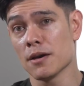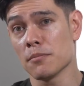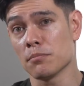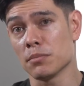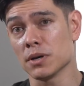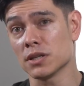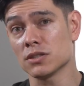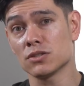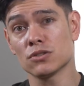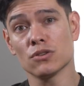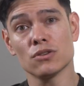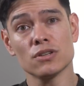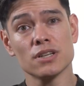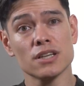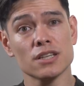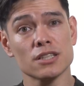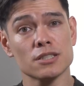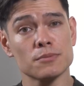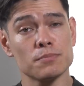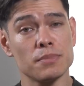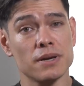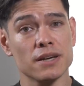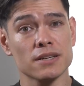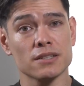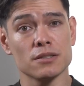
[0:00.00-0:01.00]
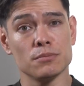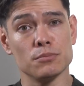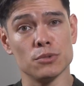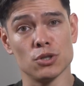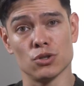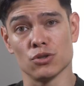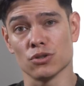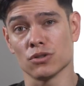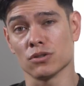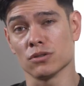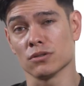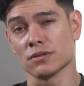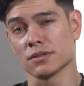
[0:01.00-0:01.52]
But don't expect
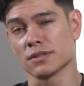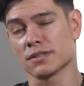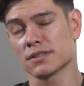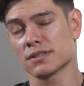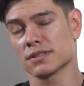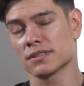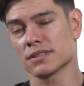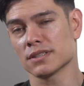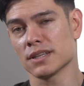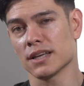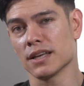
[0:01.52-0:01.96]
miracles